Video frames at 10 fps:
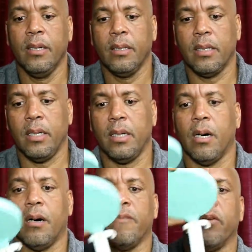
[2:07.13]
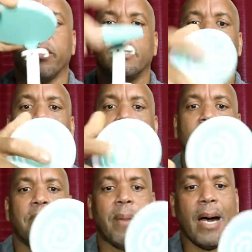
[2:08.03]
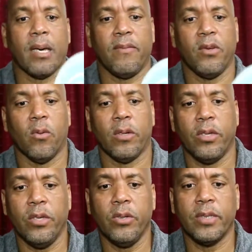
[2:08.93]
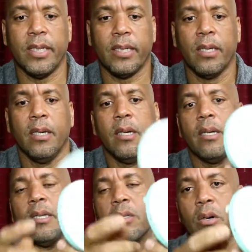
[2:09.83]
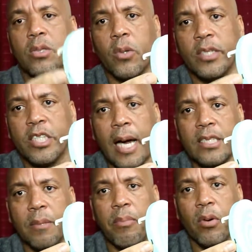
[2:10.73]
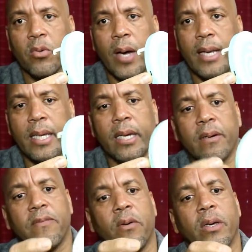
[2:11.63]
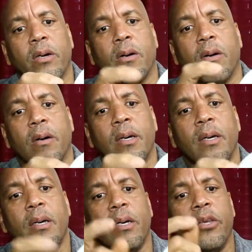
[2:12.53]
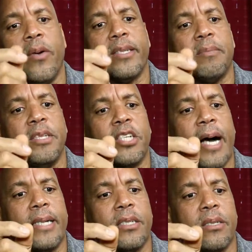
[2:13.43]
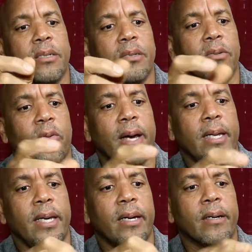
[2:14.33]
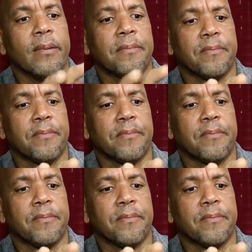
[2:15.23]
Turn it off, you can store it at the back if you don't want to use it. There's also a charging port right here for your USB charger right here.